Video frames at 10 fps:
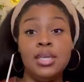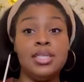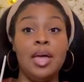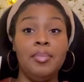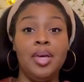
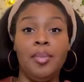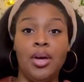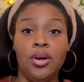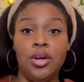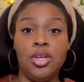So me and my
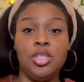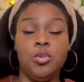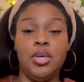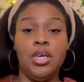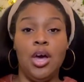girls,
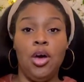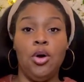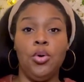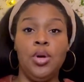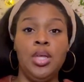we
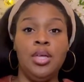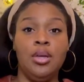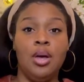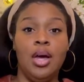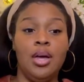go
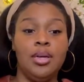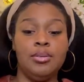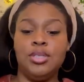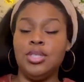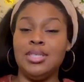
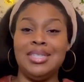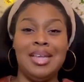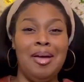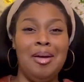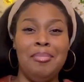uh, to
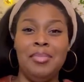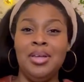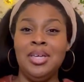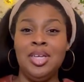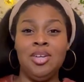some
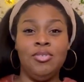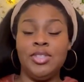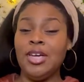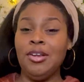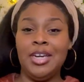
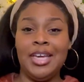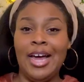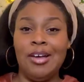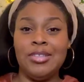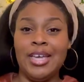fraternity
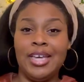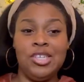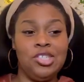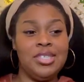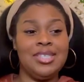house. Like
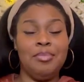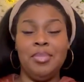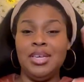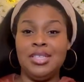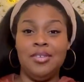it's just a
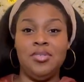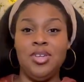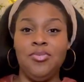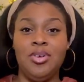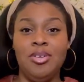mix of
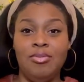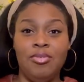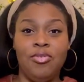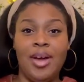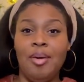different
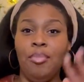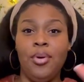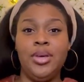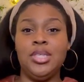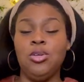frat
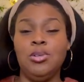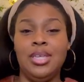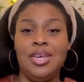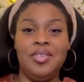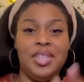boys who
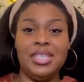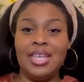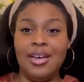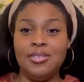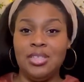live in this
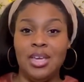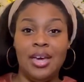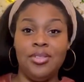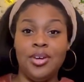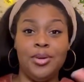house
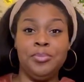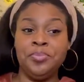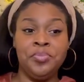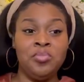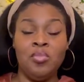together,
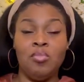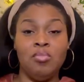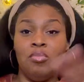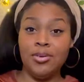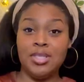
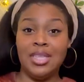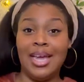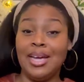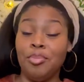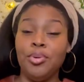hosting
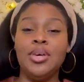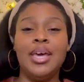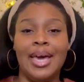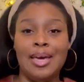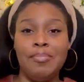like a
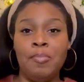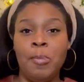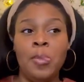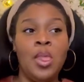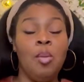pregame
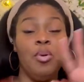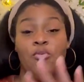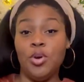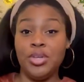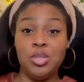
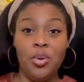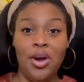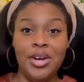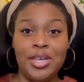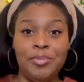before this
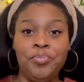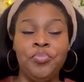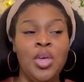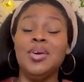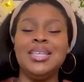party.
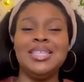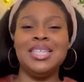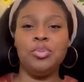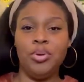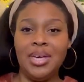We get to
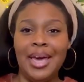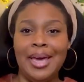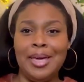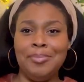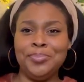this
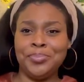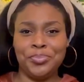pregame